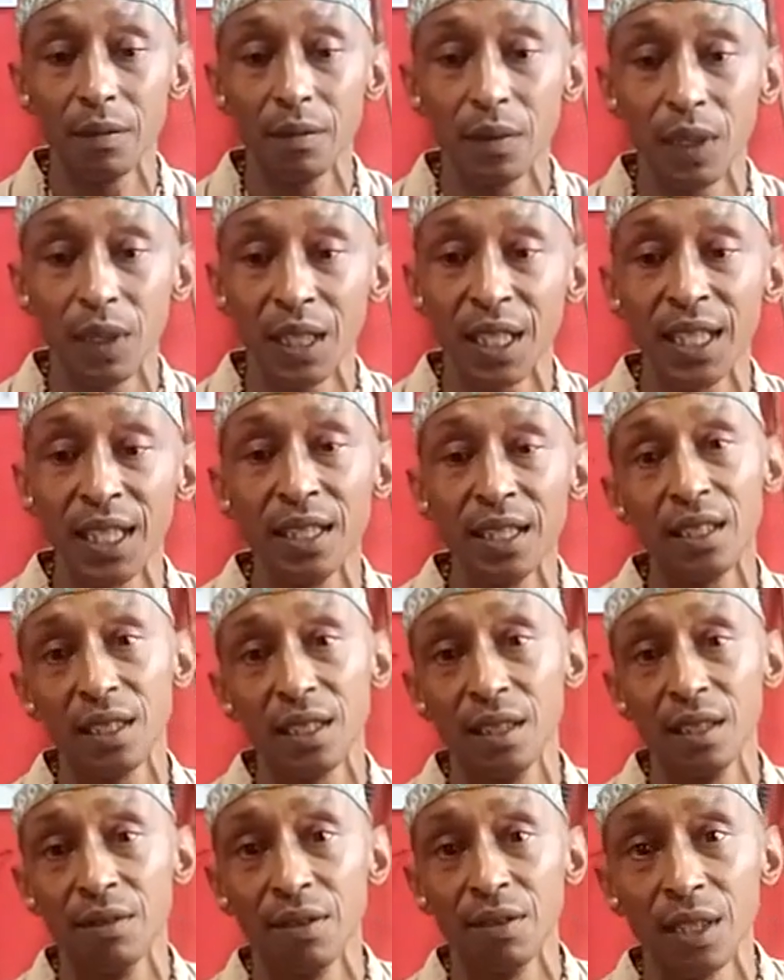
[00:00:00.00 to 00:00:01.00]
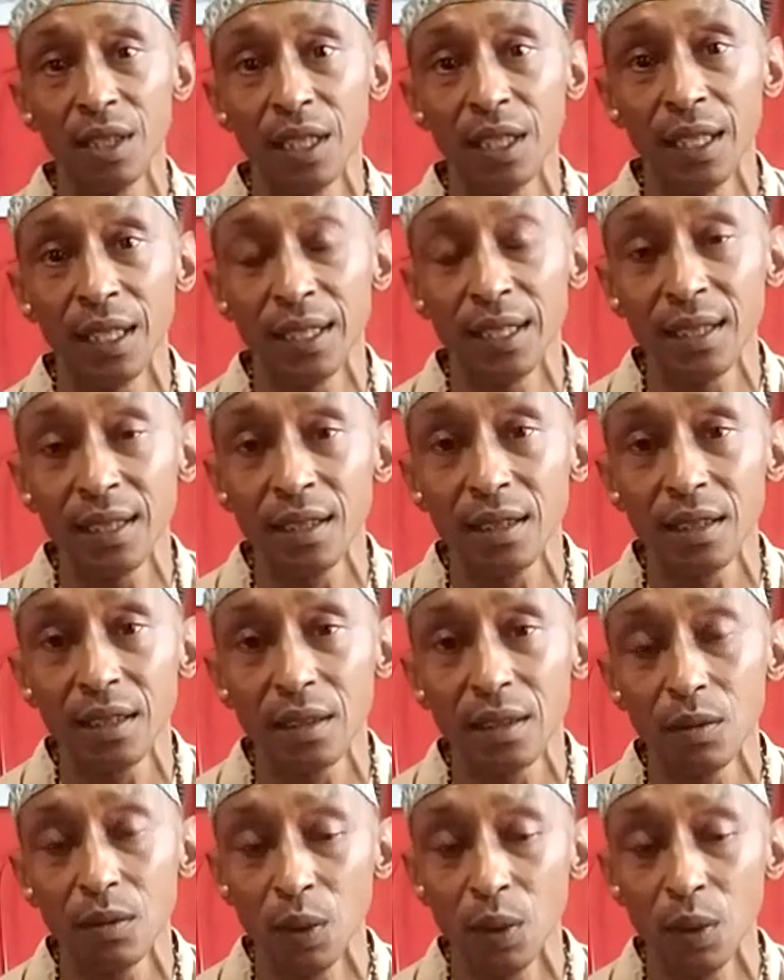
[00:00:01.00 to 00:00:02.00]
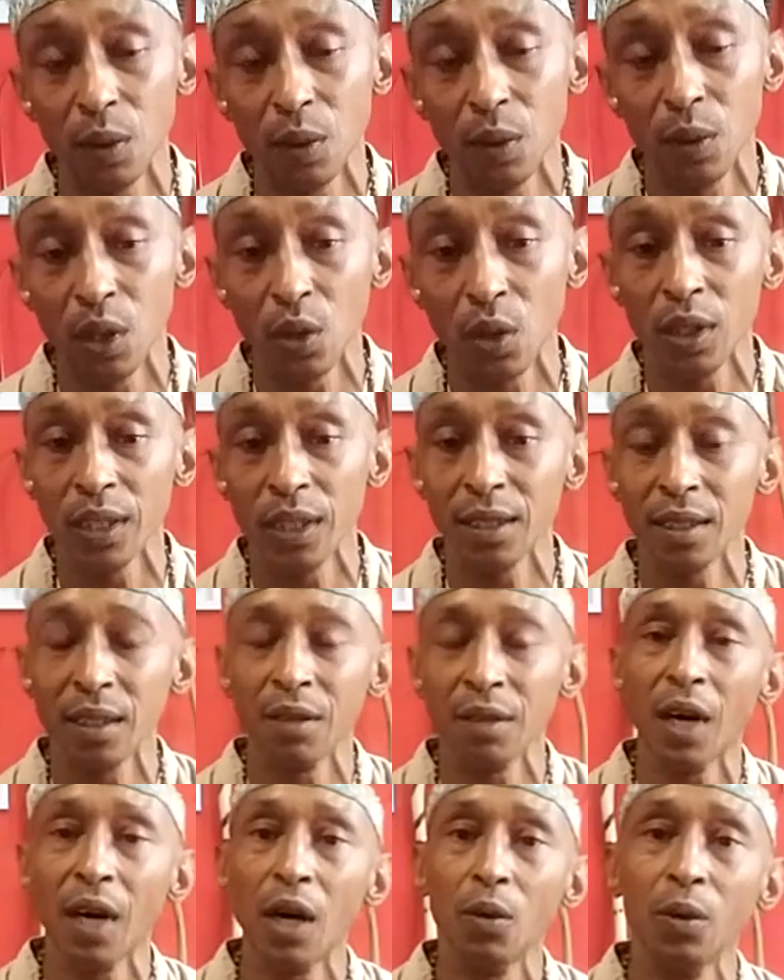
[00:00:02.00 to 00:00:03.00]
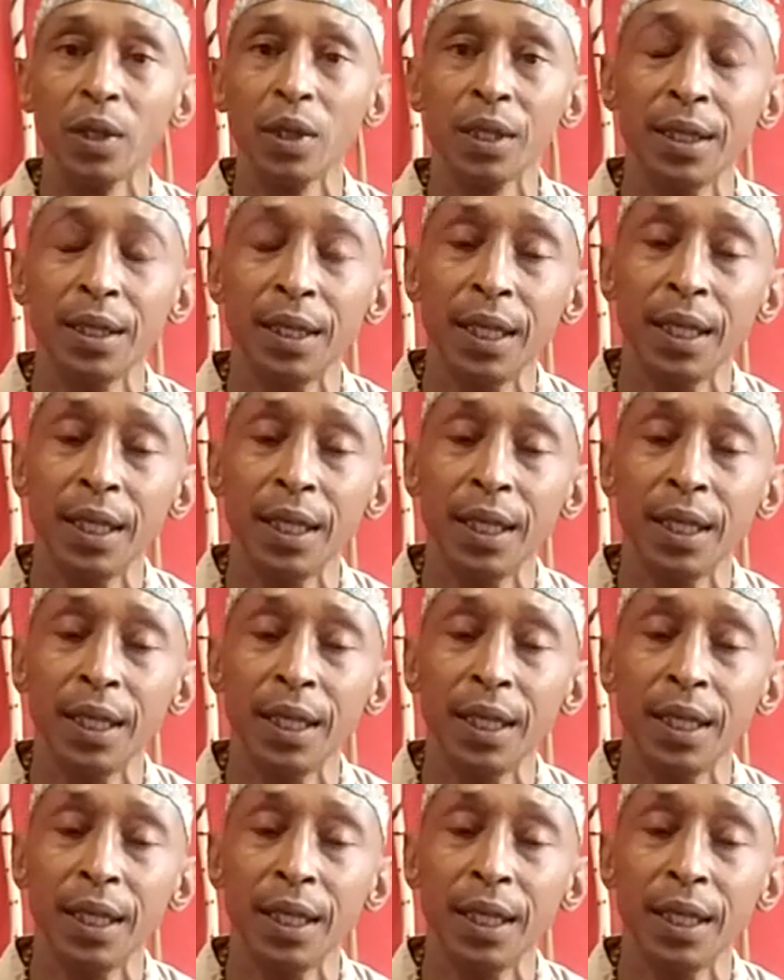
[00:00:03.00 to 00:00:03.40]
the greatest evil there exists. We call it the devourer.